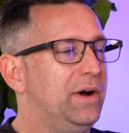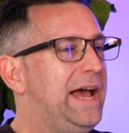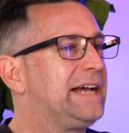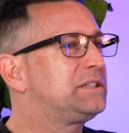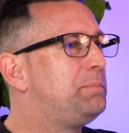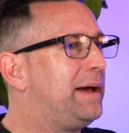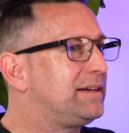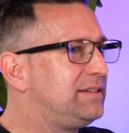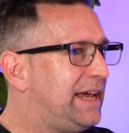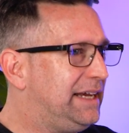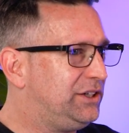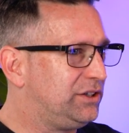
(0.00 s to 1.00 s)

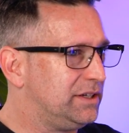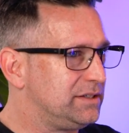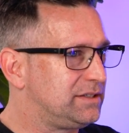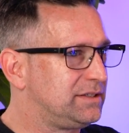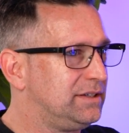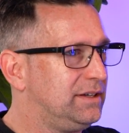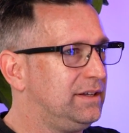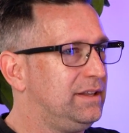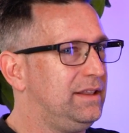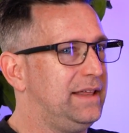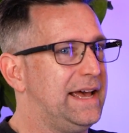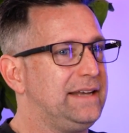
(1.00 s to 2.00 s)
expectations
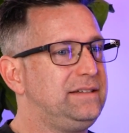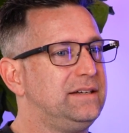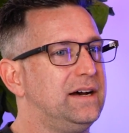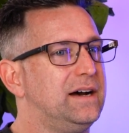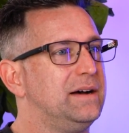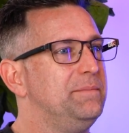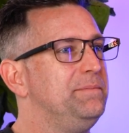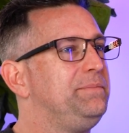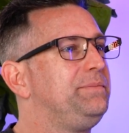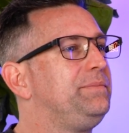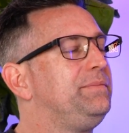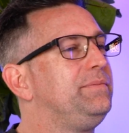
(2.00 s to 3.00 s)
that a
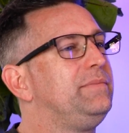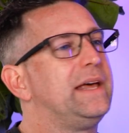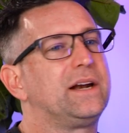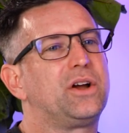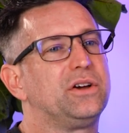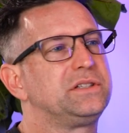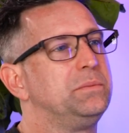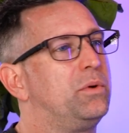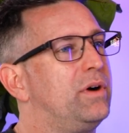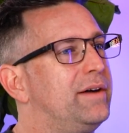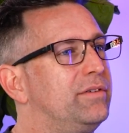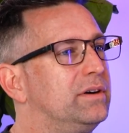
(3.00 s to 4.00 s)

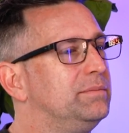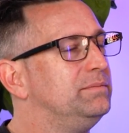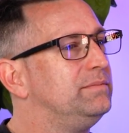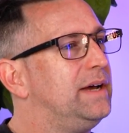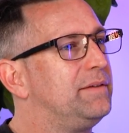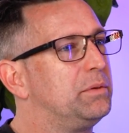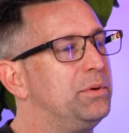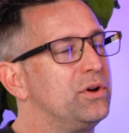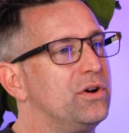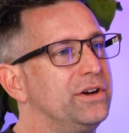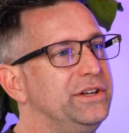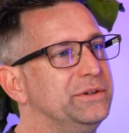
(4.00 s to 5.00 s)
customer ever put
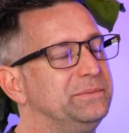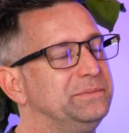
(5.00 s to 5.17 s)
on you?